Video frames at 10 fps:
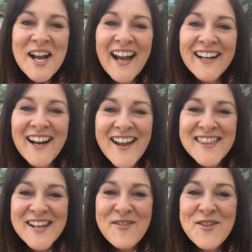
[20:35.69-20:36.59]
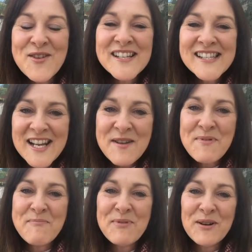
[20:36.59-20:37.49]
And I think if you can see
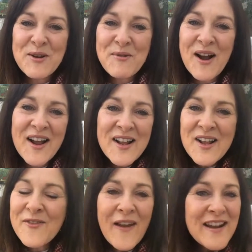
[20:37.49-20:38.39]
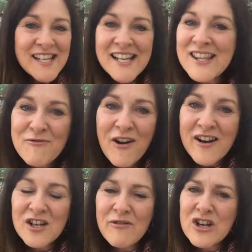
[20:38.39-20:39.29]
people who are facing the
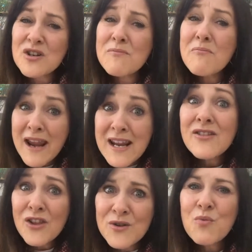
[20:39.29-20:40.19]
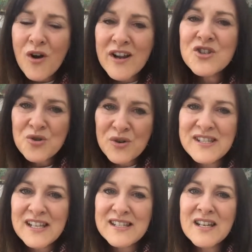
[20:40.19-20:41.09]
right direction and making those wise
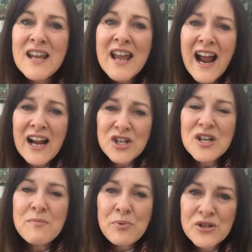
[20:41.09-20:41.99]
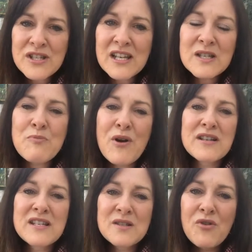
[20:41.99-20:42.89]
choices and actually putting into
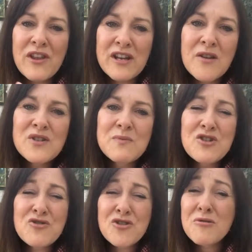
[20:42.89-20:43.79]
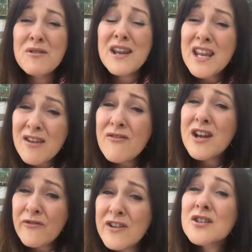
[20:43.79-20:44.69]
practice what they know to be true, even
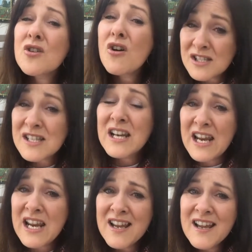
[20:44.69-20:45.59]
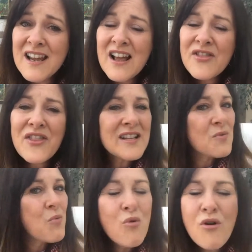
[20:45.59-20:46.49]
if it's costly, that's
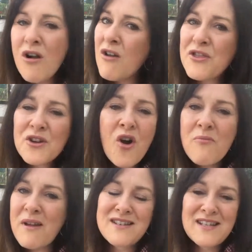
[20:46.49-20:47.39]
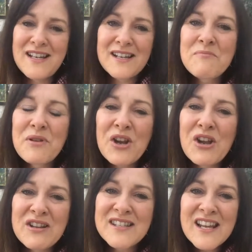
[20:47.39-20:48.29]
worth commending
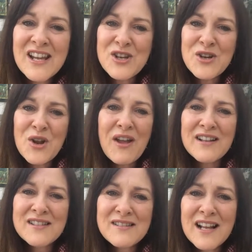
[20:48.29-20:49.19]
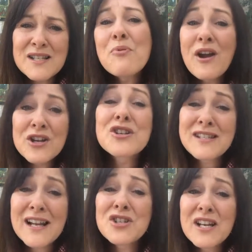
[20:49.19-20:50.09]
because, that's precious
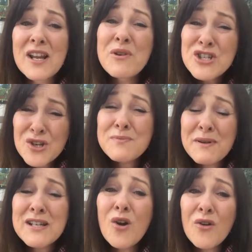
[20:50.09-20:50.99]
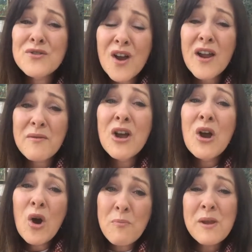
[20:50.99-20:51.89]
actually. And we do spend a lot of time
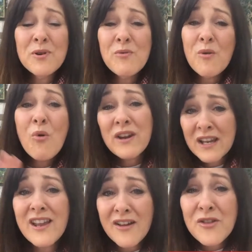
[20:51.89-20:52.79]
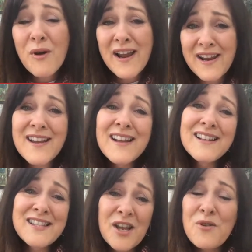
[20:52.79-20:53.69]
on people who are walking the other way.
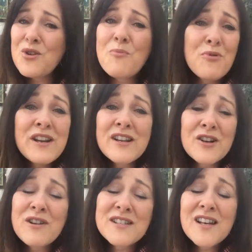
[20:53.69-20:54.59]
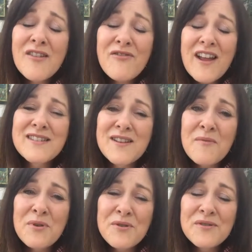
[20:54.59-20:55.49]
So you're brilliant, Chris. I love that
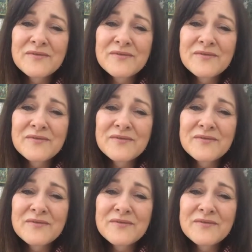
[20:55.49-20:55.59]
example.